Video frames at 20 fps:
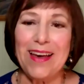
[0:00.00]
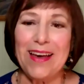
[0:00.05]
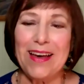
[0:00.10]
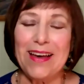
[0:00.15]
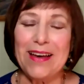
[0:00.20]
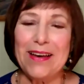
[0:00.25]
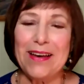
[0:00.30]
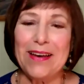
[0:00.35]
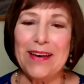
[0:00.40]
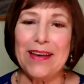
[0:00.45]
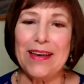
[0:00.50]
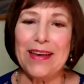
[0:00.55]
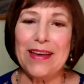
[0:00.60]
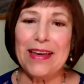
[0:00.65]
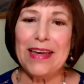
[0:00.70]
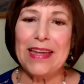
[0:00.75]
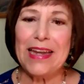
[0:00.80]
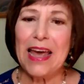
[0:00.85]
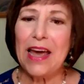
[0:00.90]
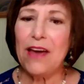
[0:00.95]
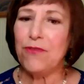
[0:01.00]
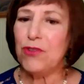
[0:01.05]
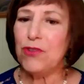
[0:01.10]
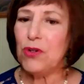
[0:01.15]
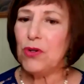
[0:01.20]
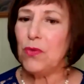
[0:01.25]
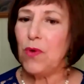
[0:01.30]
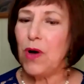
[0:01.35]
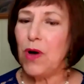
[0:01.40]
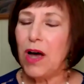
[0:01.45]
And
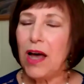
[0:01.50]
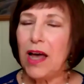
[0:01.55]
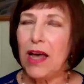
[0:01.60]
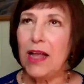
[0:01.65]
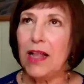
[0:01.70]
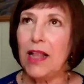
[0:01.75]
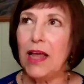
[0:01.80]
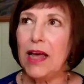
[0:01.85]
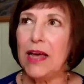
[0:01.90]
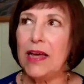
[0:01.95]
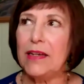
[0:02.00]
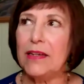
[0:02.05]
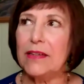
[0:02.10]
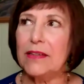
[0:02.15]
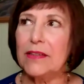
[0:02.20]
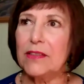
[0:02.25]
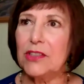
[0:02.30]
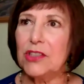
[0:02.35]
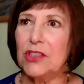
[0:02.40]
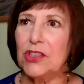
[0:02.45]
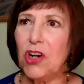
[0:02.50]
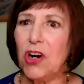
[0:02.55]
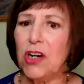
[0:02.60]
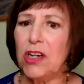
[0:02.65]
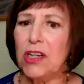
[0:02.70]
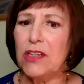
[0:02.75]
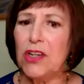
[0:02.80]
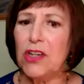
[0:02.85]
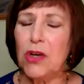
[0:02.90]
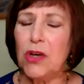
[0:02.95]
after a while, I
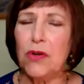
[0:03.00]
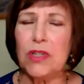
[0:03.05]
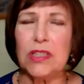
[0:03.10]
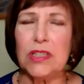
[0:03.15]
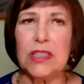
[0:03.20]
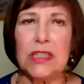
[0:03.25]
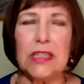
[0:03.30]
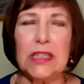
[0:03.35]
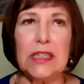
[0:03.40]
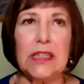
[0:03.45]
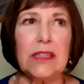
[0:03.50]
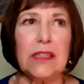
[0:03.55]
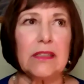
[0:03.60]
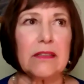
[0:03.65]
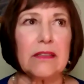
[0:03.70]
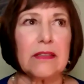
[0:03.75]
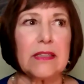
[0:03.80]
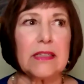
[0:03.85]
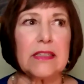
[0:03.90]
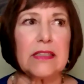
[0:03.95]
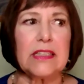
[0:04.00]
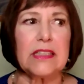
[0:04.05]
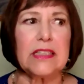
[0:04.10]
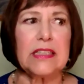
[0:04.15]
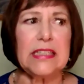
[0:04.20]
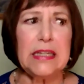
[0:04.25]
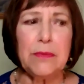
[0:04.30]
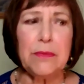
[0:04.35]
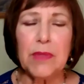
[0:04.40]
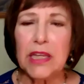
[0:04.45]
started noticing it
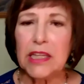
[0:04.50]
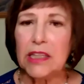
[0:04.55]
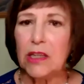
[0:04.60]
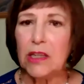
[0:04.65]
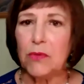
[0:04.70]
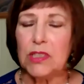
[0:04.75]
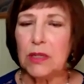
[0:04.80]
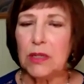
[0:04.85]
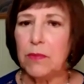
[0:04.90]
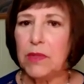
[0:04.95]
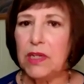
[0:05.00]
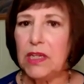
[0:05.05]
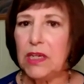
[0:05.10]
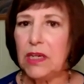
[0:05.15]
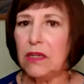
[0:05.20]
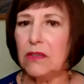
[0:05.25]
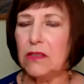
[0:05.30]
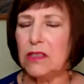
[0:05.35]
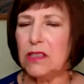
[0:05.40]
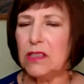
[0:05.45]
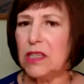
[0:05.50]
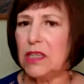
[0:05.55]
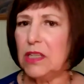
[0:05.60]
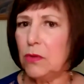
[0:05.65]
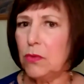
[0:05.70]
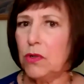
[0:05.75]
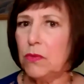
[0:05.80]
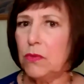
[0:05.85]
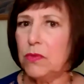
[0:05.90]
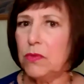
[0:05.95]
seemed like there was somebody else
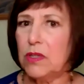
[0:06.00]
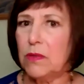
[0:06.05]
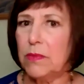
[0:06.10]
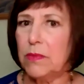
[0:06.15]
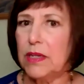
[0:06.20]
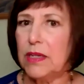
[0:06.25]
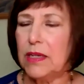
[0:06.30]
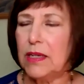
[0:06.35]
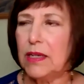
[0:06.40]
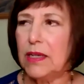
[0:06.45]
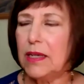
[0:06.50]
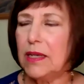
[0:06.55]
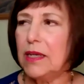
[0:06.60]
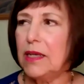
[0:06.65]
in the room with me.